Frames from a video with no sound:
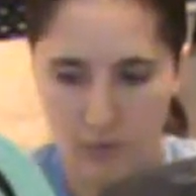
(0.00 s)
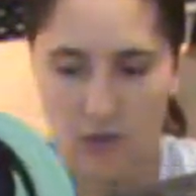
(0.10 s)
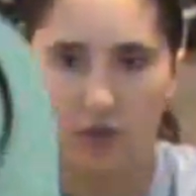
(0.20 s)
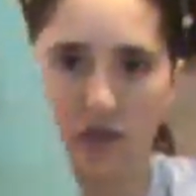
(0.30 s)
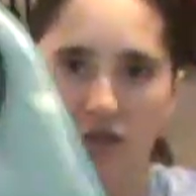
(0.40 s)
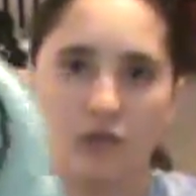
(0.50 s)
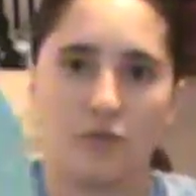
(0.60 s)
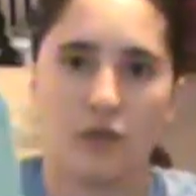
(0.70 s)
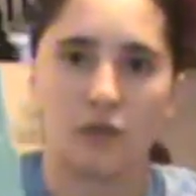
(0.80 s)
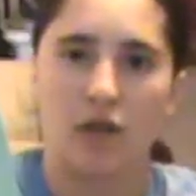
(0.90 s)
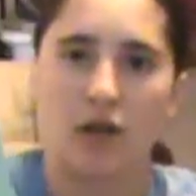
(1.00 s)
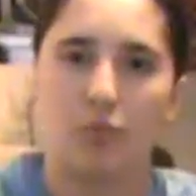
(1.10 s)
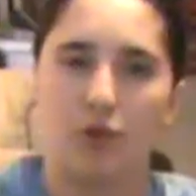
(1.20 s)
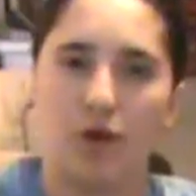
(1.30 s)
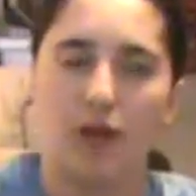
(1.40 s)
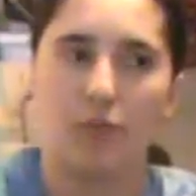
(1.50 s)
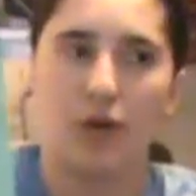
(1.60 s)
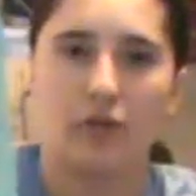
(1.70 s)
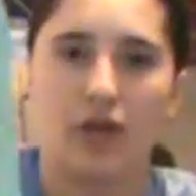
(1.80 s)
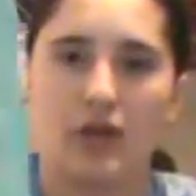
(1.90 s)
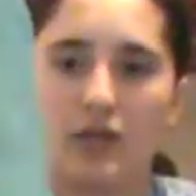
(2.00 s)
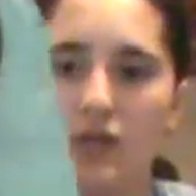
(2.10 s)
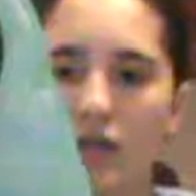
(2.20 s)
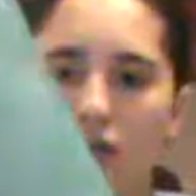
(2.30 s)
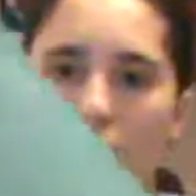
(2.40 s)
This is the first one I bought. I bought this